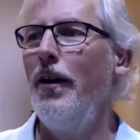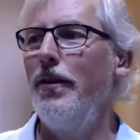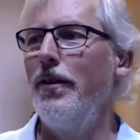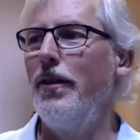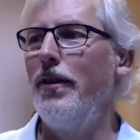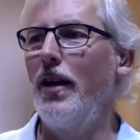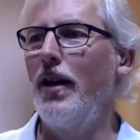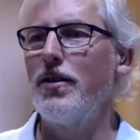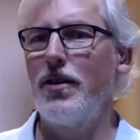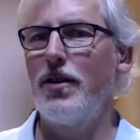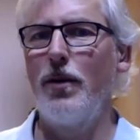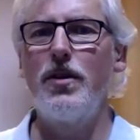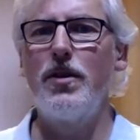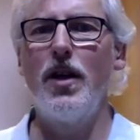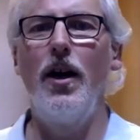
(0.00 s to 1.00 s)
They can
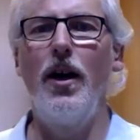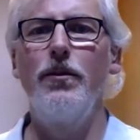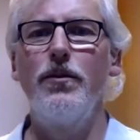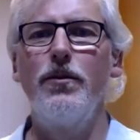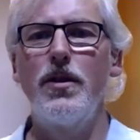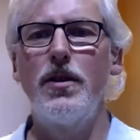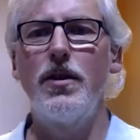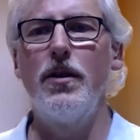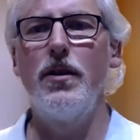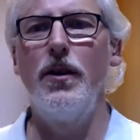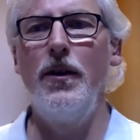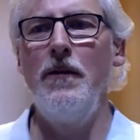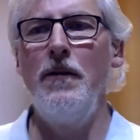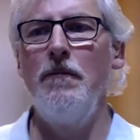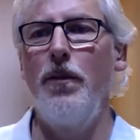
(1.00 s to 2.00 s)
sometimes
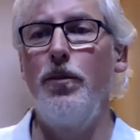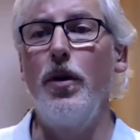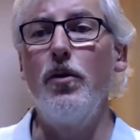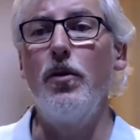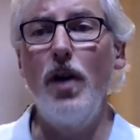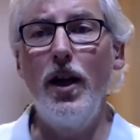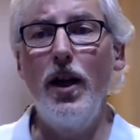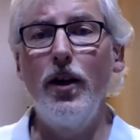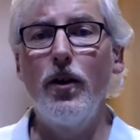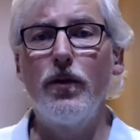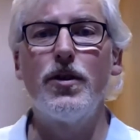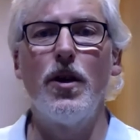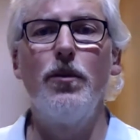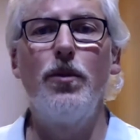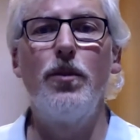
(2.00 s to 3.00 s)
be really good for
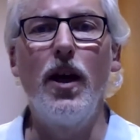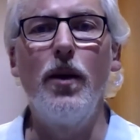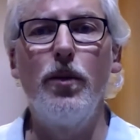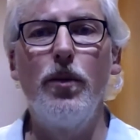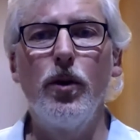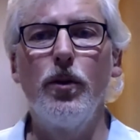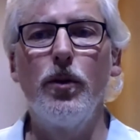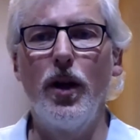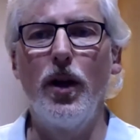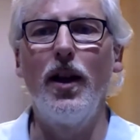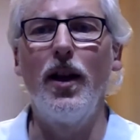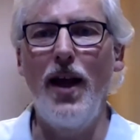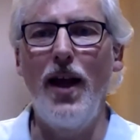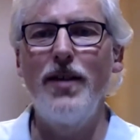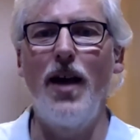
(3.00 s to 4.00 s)
some people, but
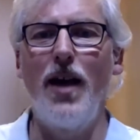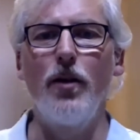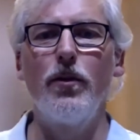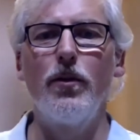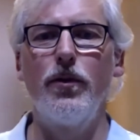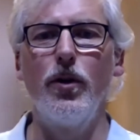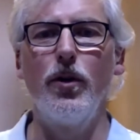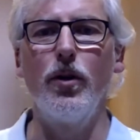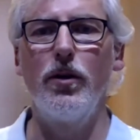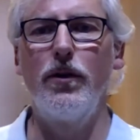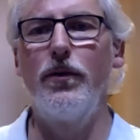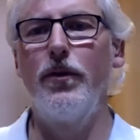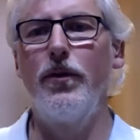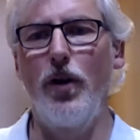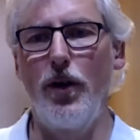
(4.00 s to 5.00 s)
less helpful
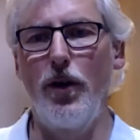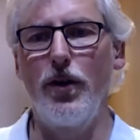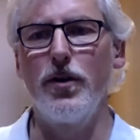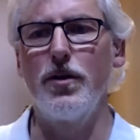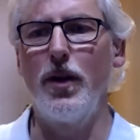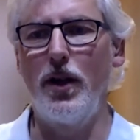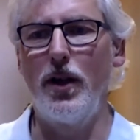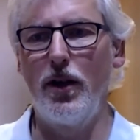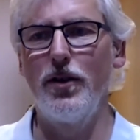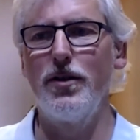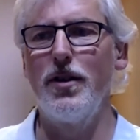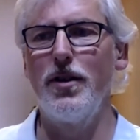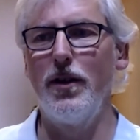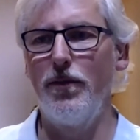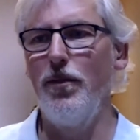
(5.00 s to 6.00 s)
for others, because
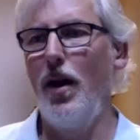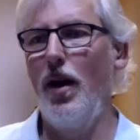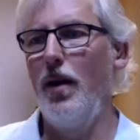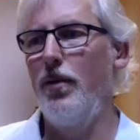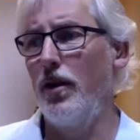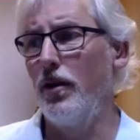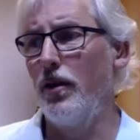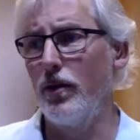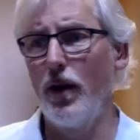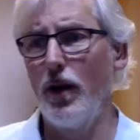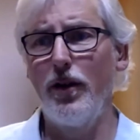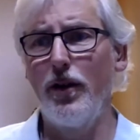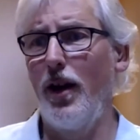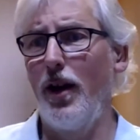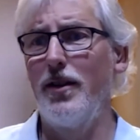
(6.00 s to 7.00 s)
if maybe you, I don't
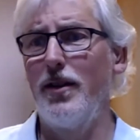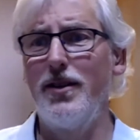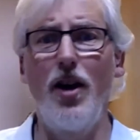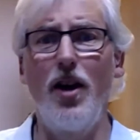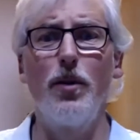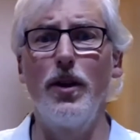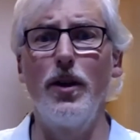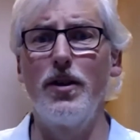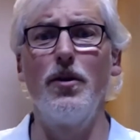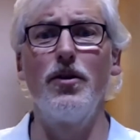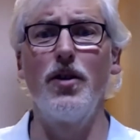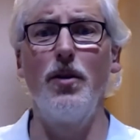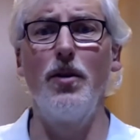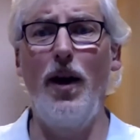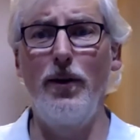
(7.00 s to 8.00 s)
know, had a terrible experience
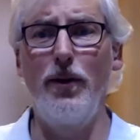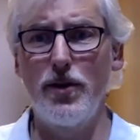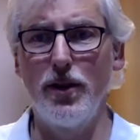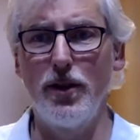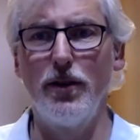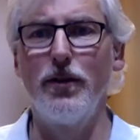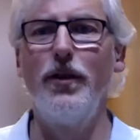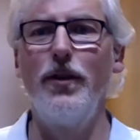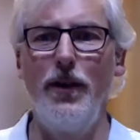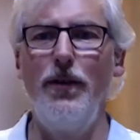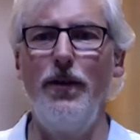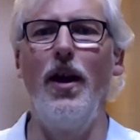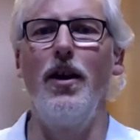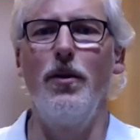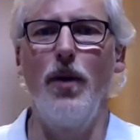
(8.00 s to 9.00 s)
on a mountain,
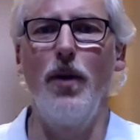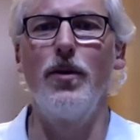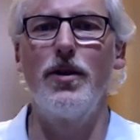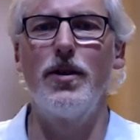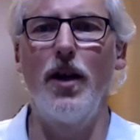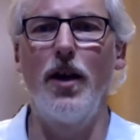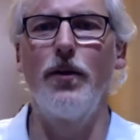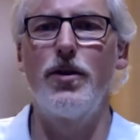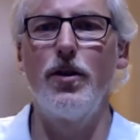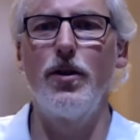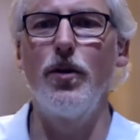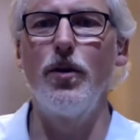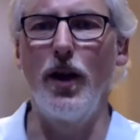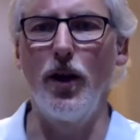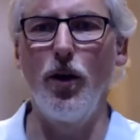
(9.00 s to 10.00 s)
then you may be
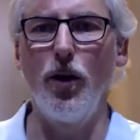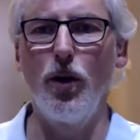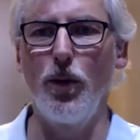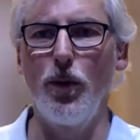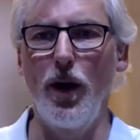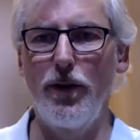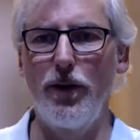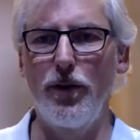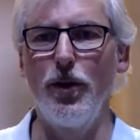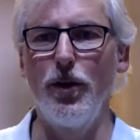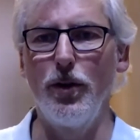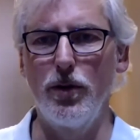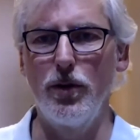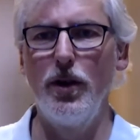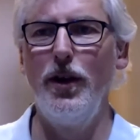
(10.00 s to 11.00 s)
self-soothing all the way
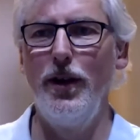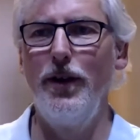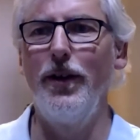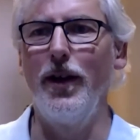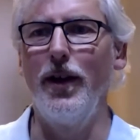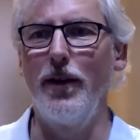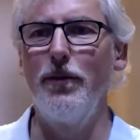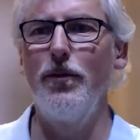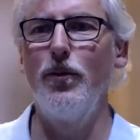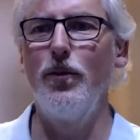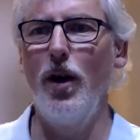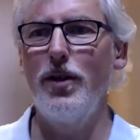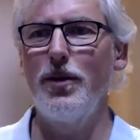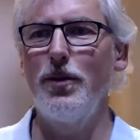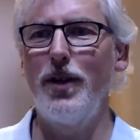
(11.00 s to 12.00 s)
through, thinking, why
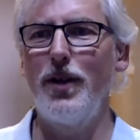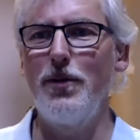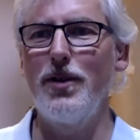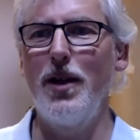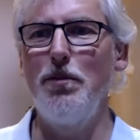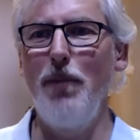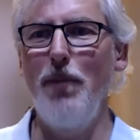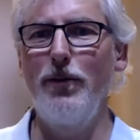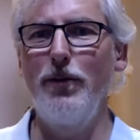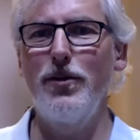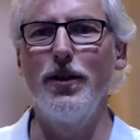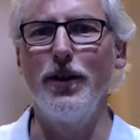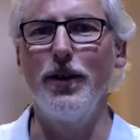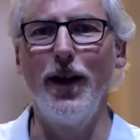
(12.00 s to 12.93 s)
does someone keep saying mountain?